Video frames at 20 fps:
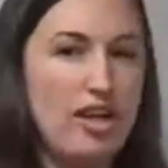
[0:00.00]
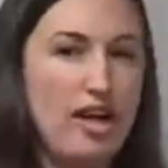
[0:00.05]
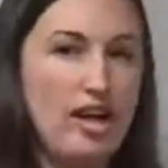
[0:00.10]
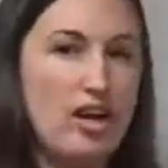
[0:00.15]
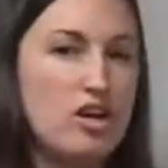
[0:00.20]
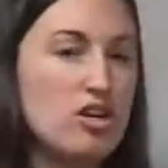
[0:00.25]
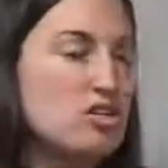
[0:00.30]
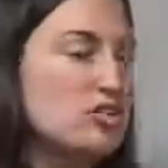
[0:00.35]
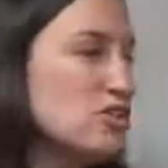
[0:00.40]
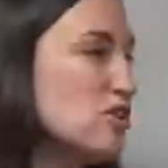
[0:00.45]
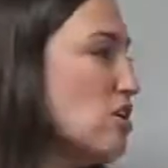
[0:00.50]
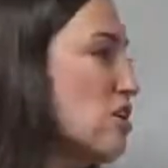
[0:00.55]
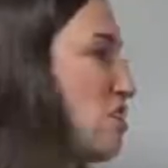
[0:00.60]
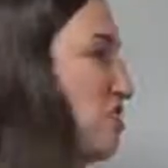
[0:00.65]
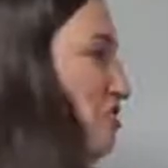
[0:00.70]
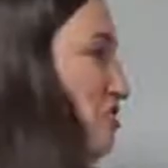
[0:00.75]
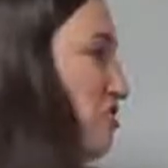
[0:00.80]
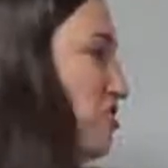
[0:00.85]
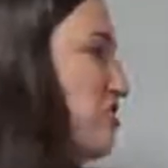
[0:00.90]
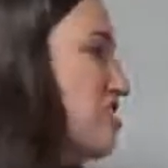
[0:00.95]
errors.
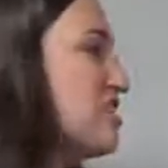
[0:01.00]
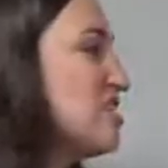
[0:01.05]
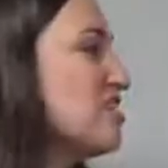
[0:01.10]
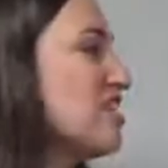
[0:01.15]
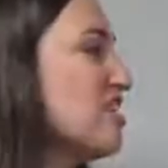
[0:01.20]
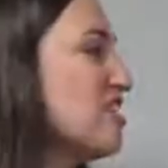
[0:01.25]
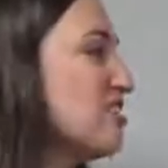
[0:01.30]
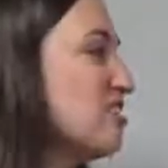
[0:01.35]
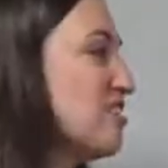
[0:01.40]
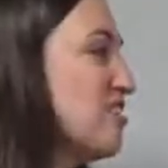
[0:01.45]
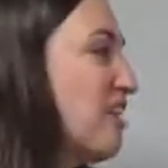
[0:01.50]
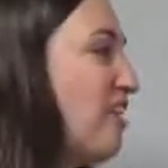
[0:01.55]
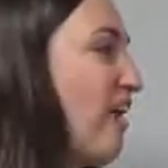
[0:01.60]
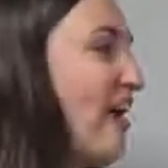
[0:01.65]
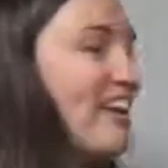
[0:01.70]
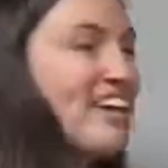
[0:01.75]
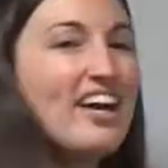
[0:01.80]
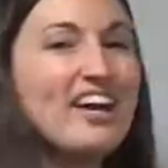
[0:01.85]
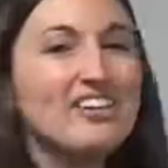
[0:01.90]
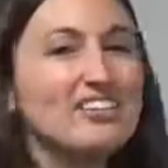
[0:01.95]
So the standard error
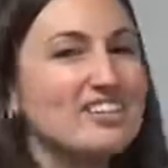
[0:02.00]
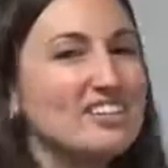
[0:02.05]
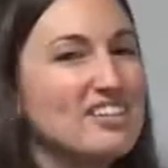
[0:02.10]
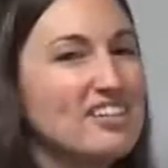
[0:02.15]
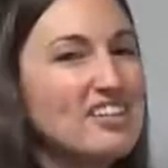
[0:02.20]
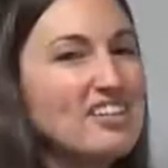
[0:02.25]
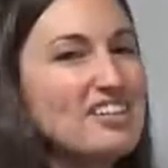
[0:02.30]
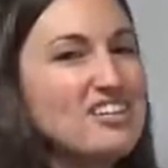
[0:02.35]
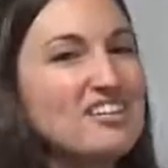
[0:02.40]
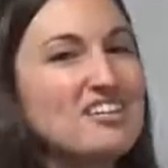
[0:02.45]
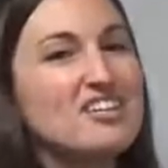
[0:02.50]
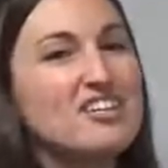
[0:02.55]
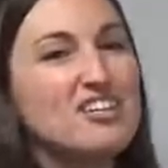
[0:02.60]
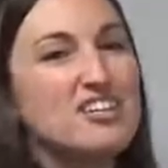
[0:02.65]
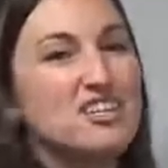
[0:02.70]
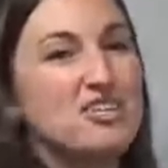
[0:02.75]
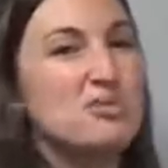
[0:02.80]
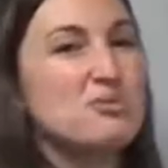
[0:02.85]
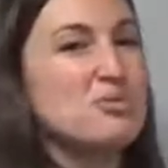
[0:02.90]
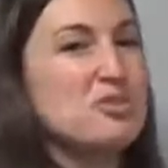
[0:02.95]
I calculated,
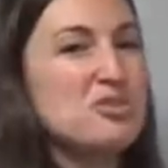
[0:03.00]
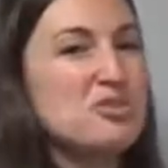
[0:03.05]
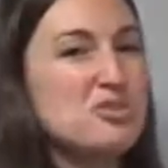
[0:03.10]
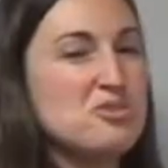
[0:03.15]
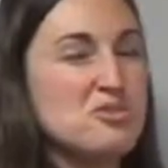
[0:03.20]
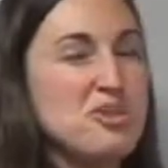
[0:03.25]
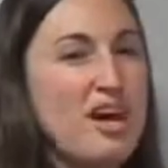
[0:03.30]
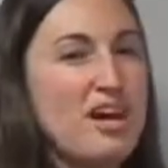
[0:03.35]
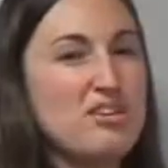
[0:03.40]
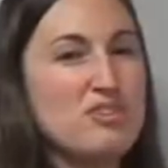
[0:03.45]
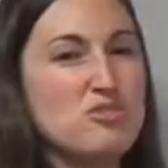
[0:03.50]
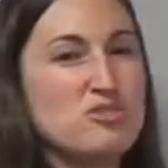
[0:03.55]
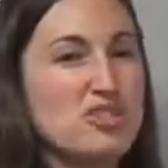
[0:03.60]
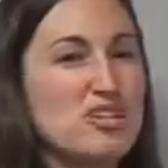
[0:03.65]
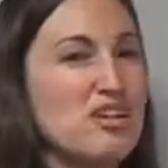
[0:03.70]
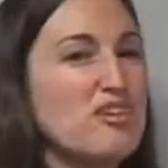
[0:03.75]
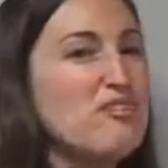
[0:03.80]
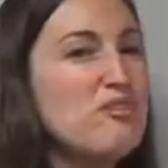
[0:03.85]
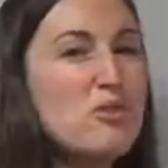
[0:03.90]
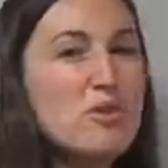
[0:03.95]
you could do that
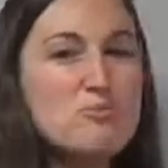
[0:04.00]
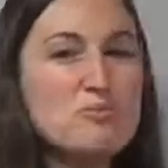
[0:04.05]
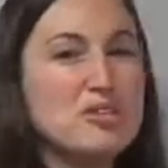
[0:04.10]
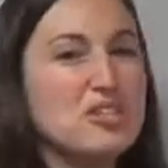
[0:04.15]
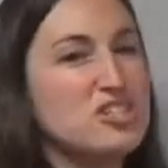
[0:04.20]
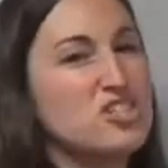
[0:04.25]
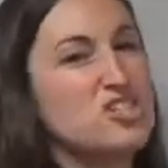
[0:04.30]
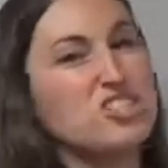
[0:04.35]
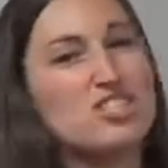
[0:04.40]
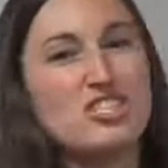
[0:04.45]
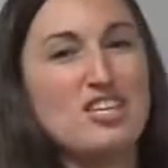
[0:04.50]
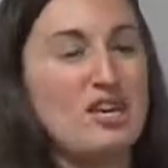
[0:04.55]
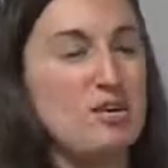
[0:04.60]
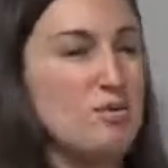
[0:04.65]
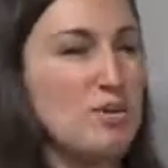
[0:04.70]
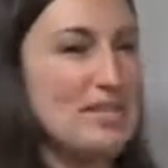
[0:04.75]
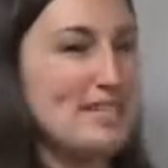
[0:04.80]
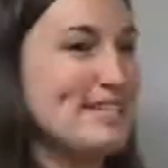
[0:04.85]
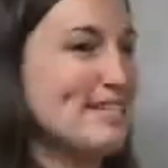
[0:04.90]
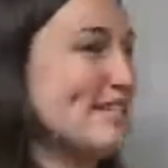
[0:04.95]
using a formula just like
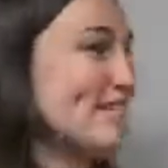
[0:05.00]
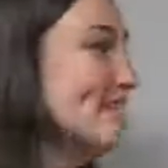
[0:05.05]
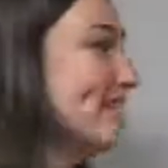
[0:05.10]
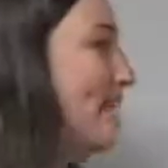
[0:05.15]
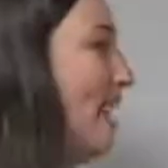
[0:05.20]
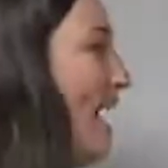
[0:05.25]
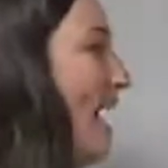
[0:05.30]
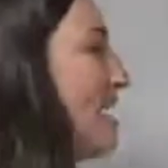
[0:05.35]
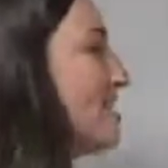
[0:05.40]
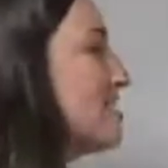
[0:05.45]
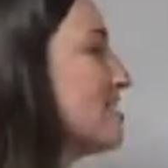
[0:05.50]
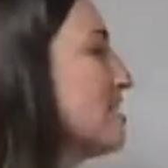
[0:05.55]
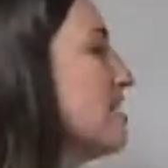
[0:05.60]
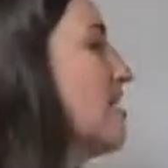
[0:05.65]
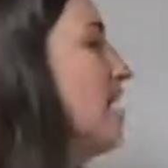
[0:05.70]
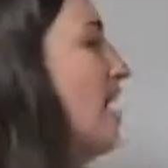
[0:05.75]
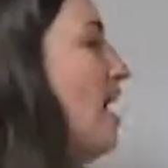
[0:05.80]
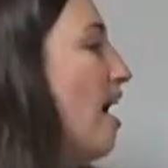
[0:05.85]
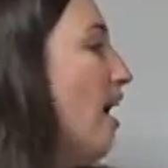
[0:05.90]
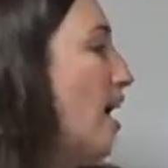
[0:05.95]
we did in class.
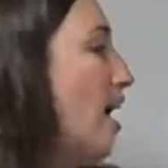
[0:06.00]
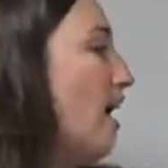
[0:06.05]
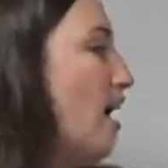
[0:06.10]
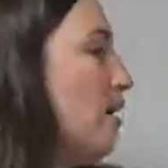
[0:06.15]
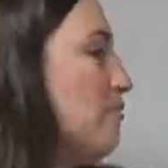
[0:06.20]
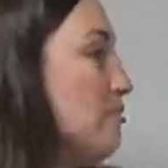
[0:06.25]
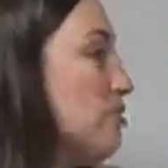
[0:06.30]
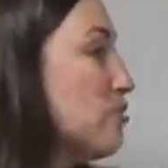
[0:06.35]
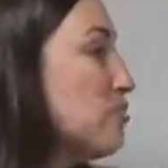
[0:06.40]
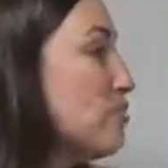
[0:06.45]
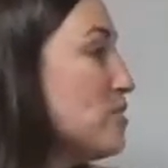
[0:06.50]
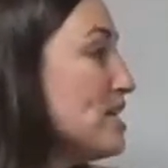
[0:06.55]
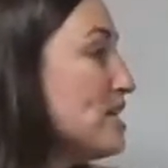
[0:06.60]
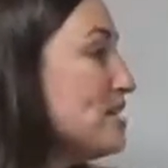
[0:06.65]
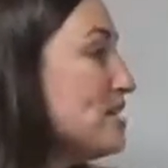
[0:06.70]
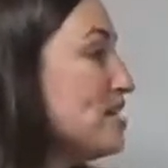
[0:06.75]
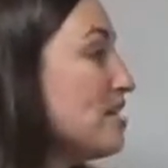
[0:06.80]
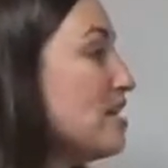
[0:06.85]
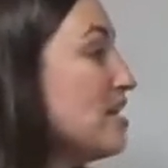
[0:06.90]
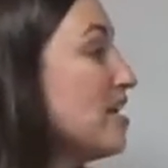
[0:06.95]
The
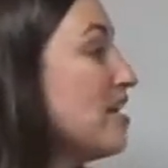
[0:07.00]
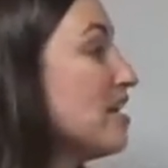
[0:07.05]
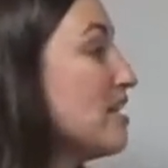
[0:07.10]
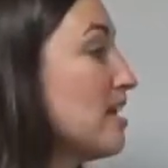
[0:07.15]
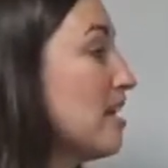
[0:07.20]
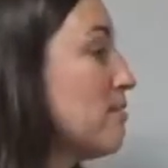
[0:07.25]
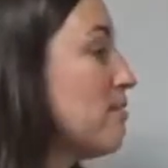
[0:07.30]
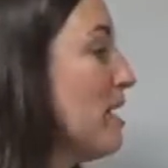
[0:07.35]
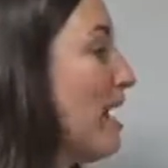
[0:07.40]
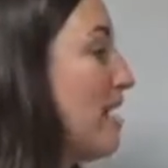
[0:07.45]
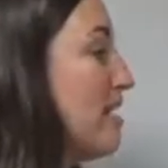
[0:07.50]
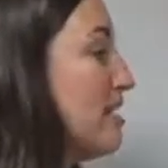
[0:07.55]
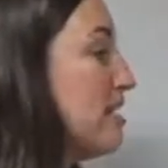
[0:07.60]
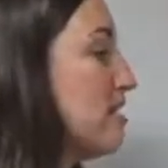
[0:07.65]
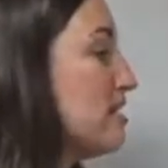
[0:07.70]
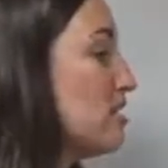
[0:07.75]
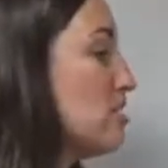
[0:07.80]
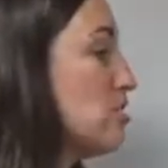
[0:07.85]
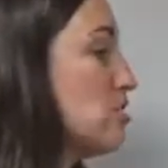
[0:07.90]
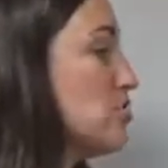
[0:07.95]
reason that I'm
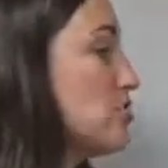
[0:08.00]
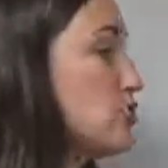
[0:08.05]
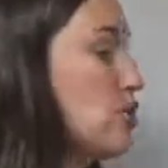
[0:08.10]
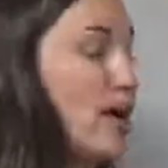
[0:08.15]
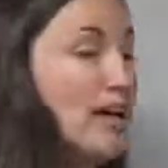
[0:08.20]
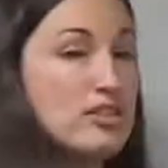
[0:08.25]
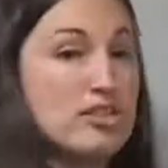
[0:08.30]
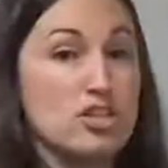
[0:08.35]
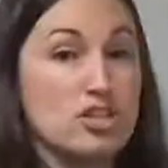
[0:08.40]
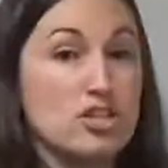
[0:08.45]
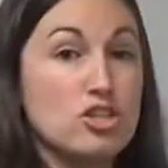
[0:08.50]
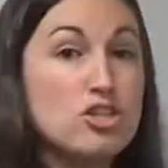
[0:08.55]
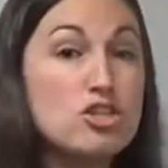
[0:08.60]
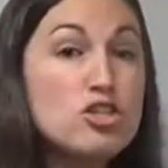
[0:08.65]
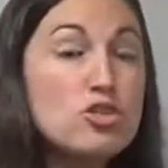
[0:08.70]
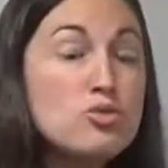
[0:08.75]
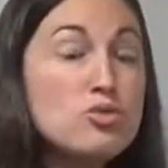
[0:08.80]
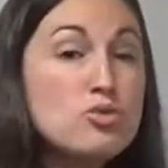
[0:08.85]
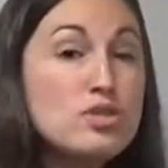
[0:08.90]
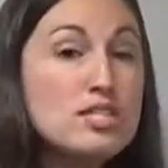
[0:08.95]
adding and subtracting
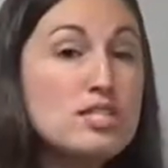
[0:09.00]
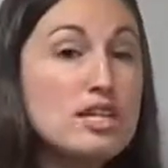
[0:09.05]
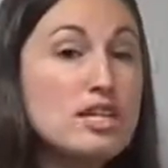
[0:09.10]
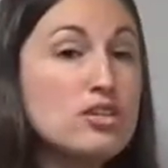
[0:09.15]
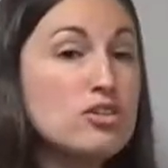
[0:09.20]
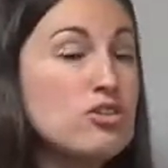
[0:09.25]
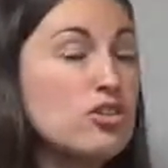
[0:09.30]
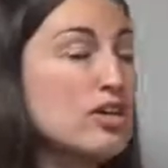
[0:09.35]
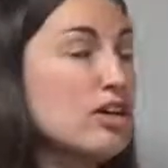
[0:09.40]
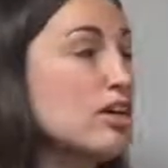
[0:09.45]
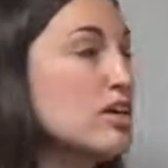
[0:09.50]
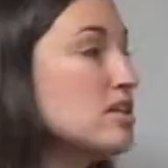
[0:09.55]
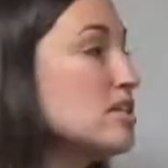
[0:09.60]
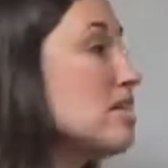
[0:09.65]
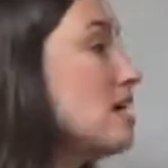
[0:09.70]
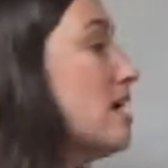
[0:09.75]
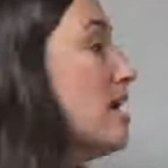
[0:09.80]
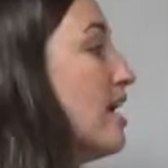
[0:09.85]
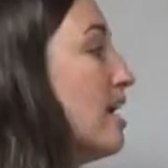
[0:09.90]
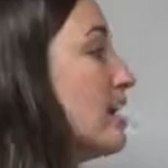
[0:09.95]
two standard
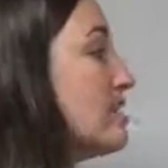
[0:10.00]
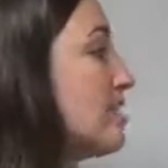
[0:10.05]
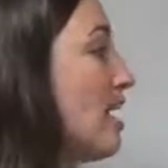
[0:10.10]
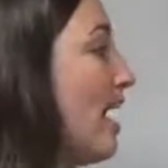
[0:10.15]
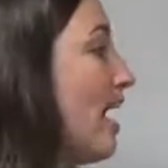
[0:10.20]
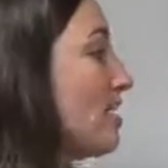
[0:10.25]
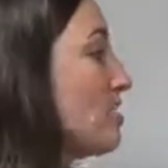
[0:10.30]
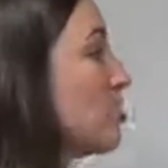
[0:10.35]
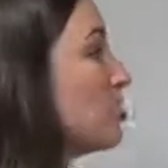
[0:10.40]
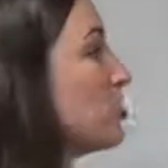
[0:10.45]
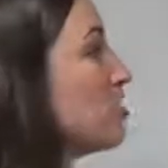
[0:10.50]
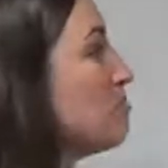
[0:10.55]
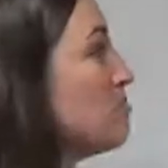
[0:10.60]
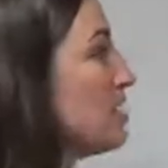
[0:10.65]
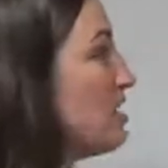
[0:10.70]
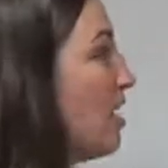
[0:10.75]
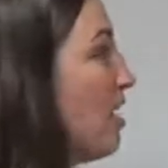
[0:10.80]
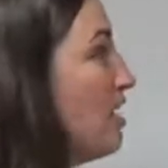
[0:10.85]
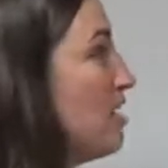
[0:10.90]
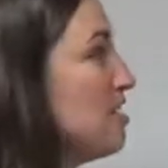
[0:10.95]
errors is actually
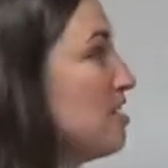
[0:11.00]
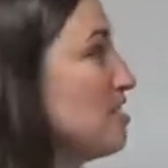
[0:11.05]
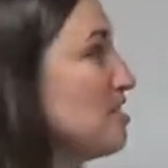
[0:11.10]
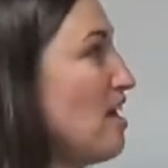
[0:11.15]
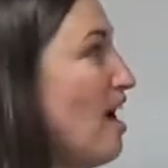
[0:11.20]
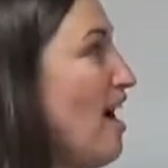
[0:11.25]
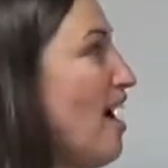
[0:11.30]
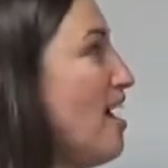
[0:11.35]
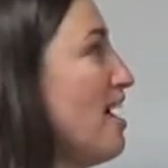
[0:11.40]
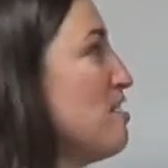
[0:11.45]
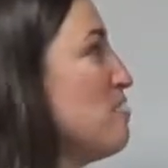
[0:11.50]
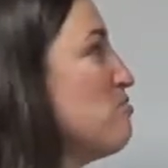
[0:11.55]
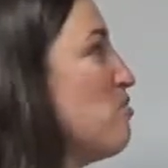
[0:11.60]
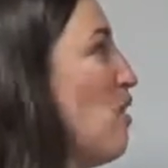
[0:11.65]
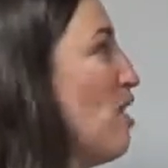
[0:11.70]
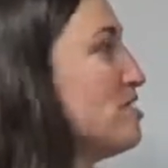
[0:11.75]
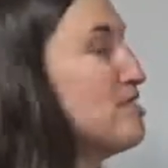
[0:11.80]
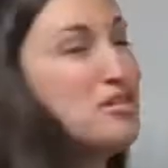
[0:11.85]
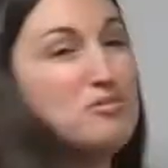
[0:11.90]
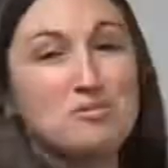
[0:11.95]
because I
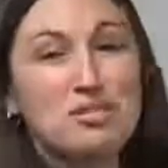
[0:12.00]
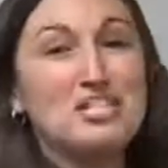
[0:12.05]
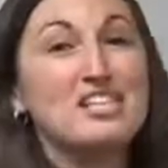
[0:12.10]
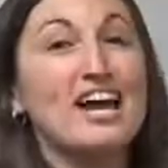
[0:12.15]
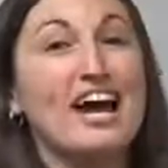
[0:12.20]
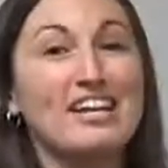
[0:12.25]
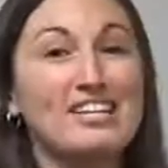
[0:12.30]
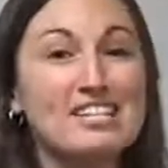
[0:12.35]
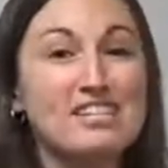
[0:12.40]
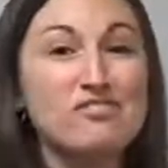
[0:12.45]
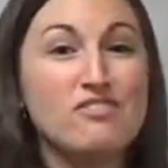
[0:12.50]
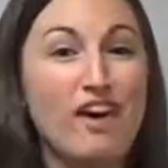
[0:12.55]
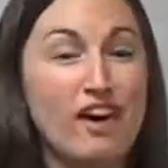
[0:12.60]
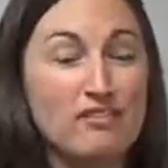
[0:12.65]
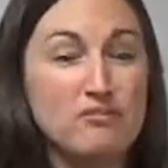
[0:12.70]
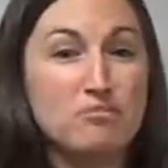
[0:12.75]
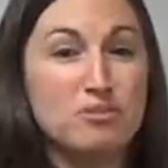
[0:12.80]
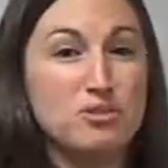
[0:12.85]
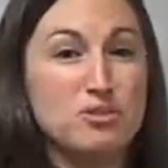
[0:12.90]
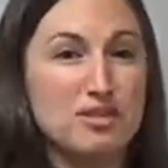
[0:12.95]
want to be
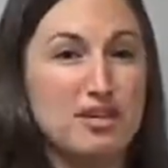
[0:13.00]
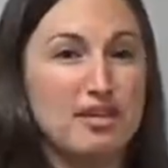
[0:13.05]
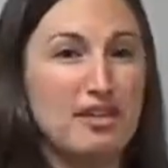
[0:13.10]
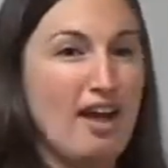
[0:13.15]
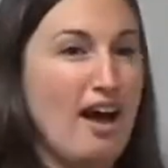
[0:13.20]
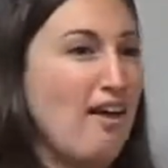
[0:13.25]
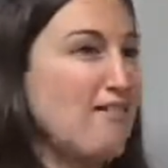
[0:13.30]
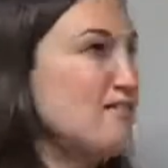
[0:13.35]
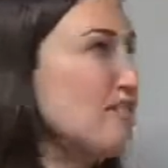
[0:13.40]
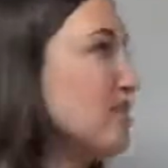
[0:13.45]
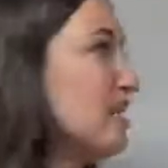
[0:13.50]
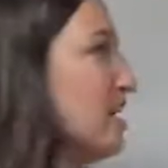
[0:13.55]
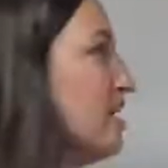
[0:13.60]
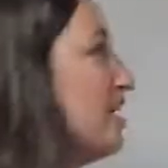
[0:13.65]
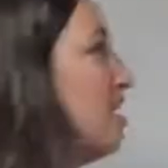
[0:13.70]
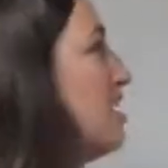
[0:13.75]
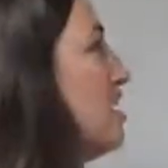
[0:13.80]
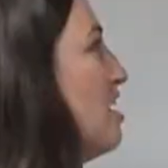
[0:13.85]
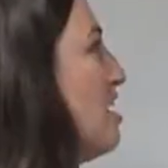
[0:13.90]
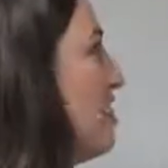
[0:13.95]
95%
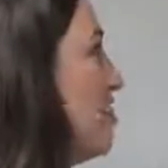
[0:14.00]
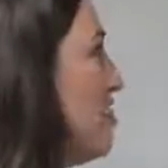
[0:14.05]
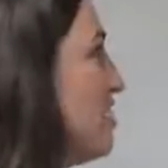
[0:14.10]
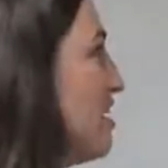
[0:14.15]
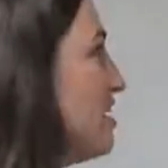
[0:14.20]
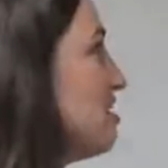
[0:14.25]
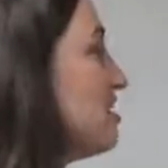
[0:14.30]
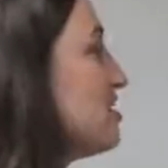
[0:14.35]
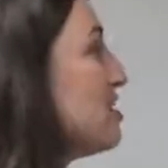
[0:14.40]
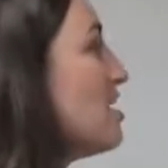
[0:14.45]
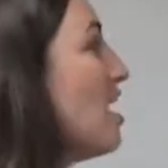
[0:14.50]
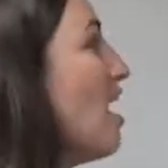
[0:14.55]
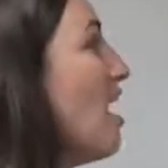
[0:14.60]
confident. This